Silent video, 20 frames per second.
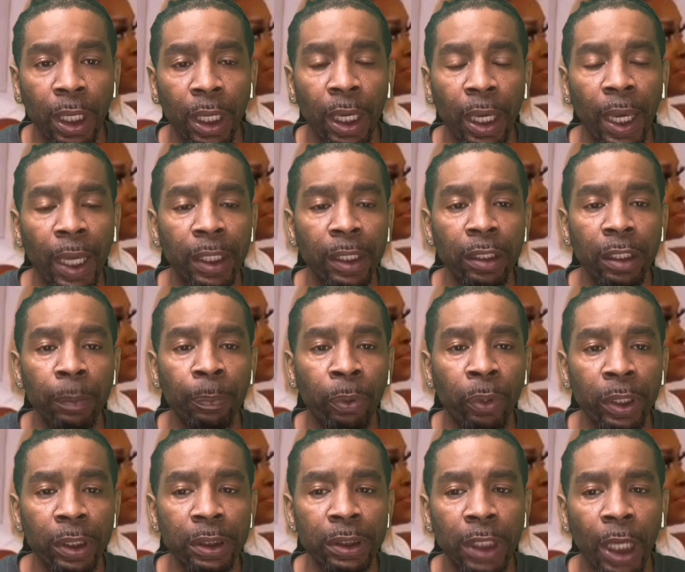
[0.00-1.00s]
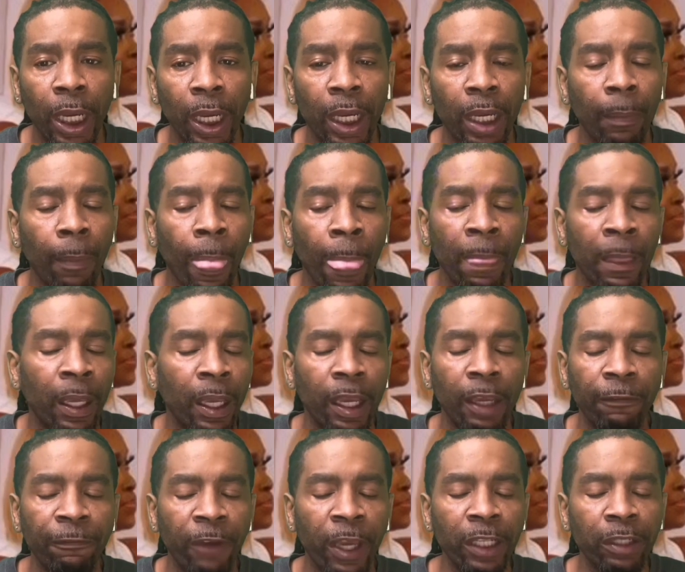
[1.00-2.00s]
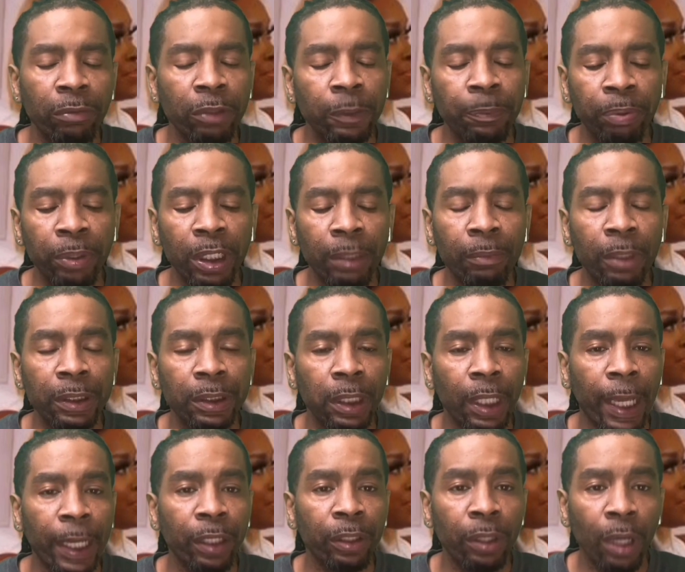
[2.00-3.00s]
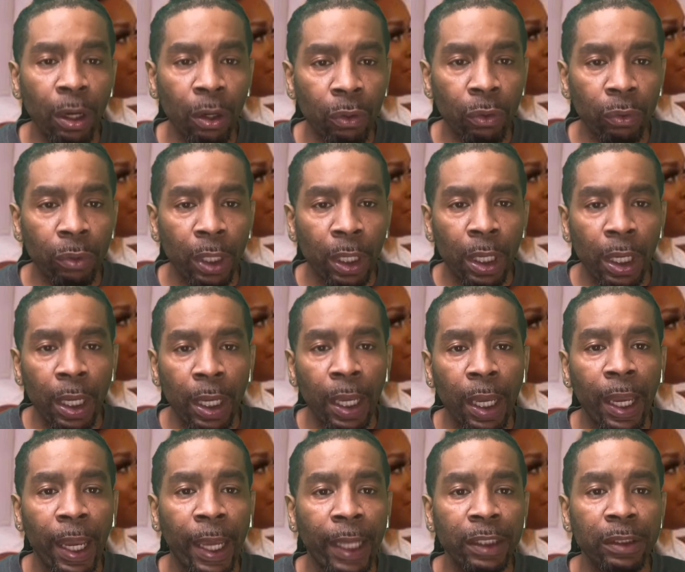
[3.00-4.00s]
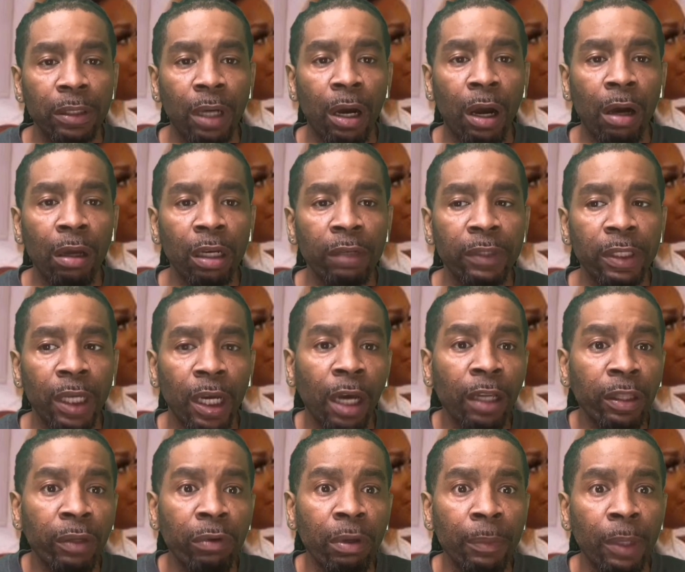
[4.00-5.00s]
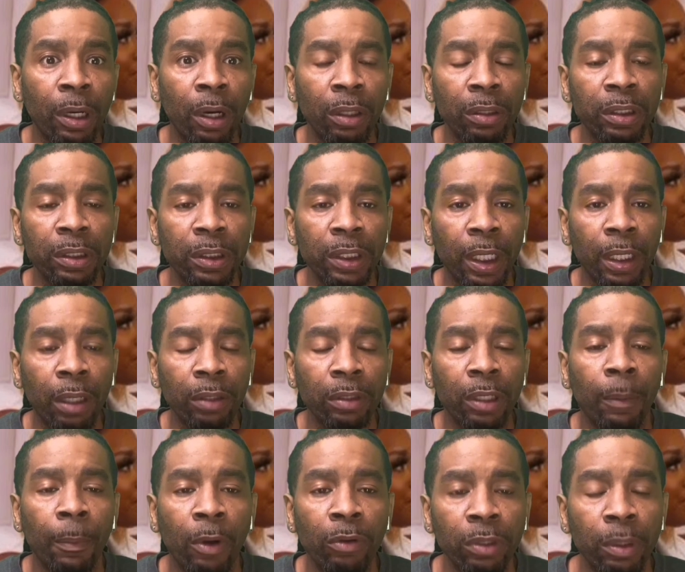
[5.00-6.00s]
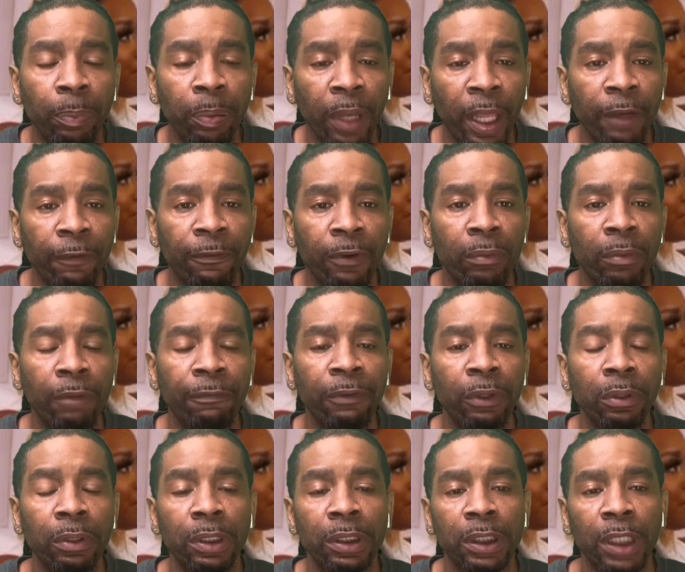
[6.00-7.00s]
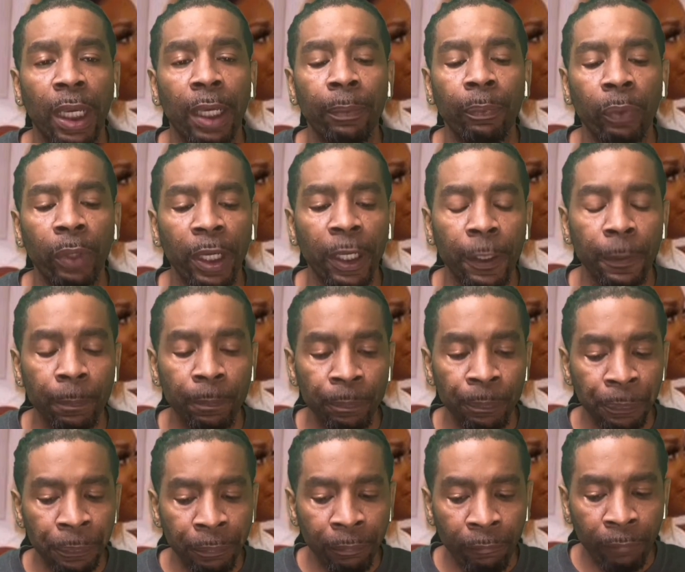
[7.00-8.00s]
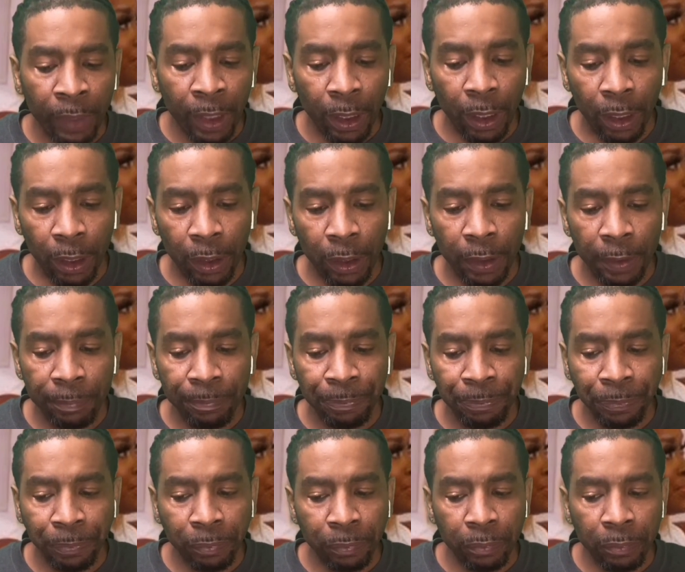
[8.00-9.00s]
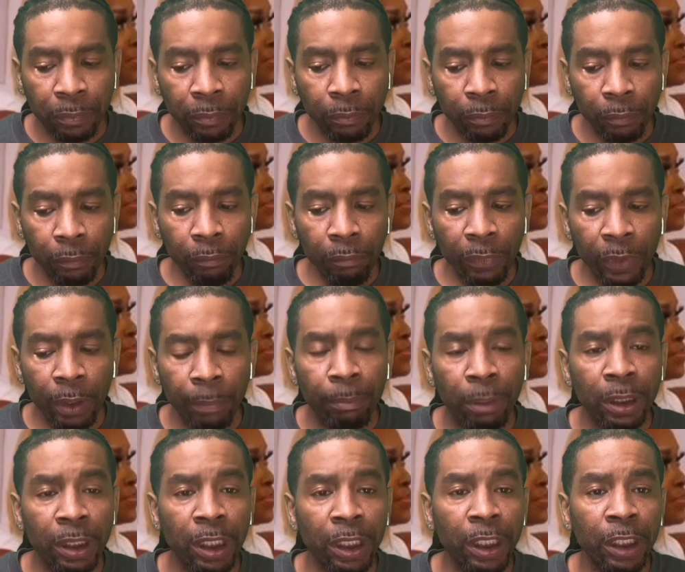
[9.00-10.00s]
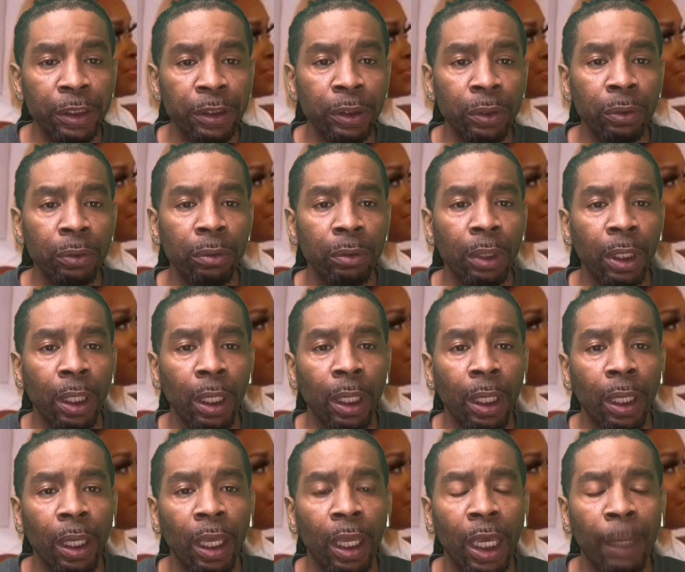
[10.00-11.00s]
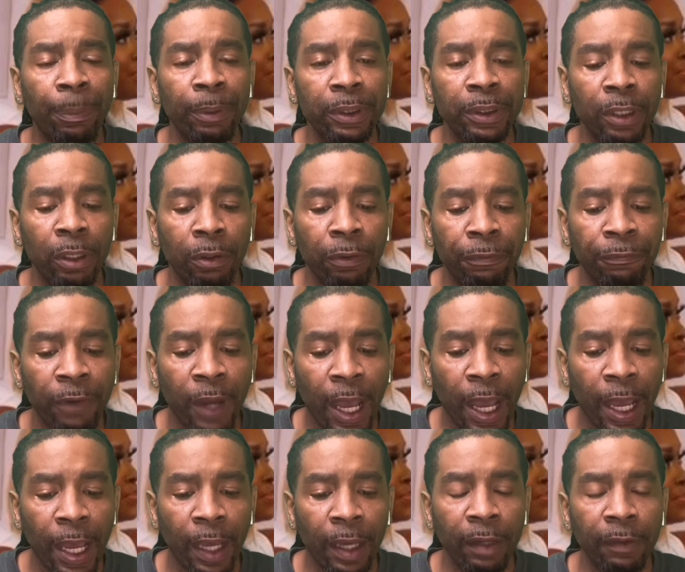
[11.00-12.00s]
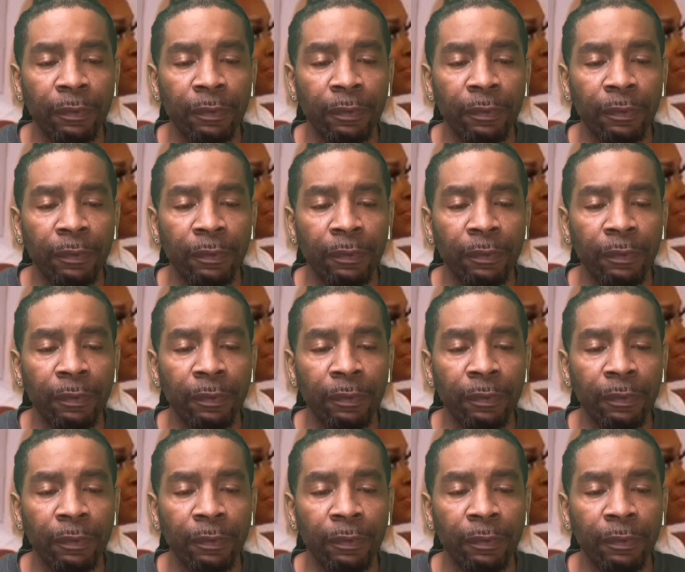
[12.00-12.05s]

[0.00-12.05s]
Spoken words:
at any point in time? And Phaedra was pretty much like, no, as all of the other women on the platform would feel the same way. But getting to episode 5,